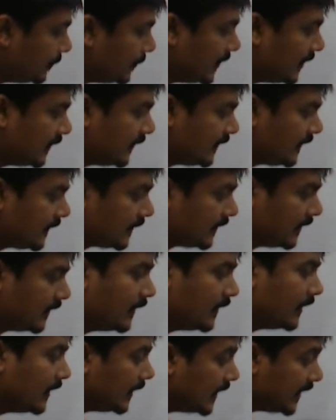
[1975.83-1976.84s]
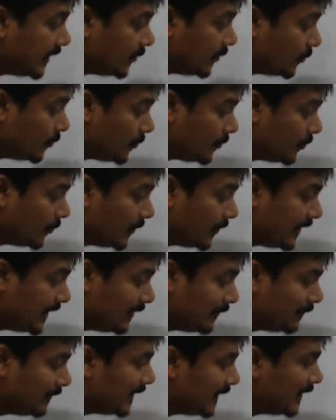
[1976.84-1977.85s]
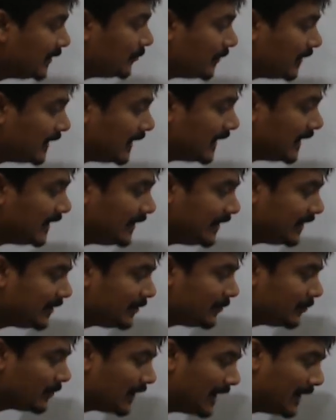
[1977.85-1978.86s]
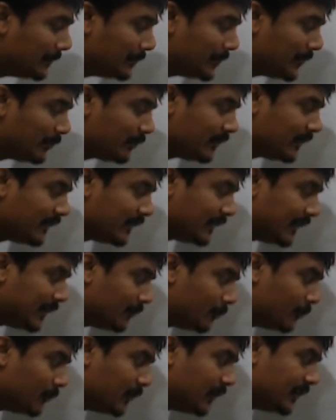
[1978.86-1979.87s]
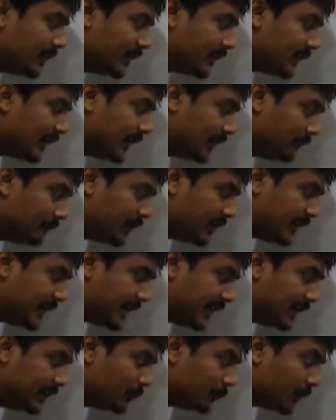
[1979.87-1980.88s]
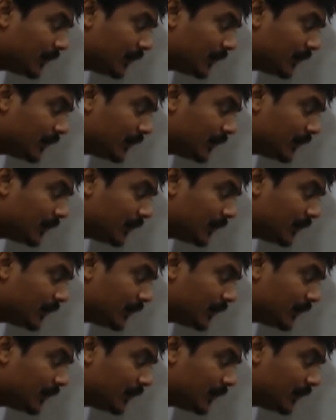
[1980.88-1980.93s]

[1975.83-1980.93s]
plus I don't know n value. I need to compute this n only. This n will tell you